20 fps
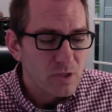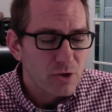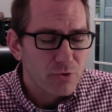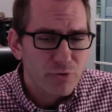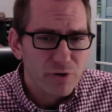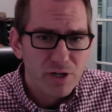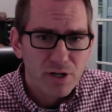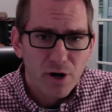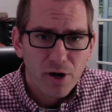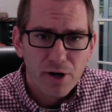
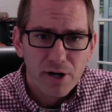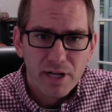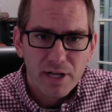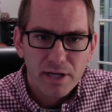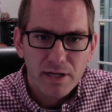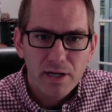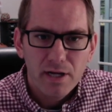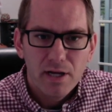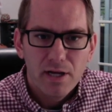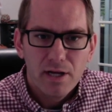
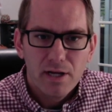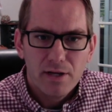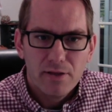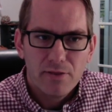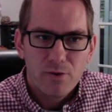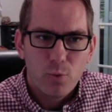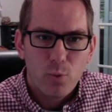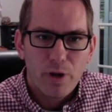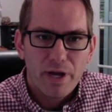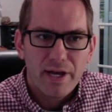regarding
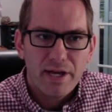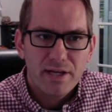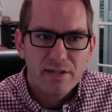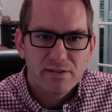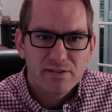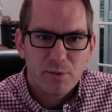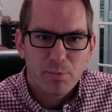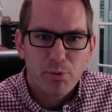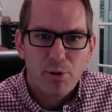the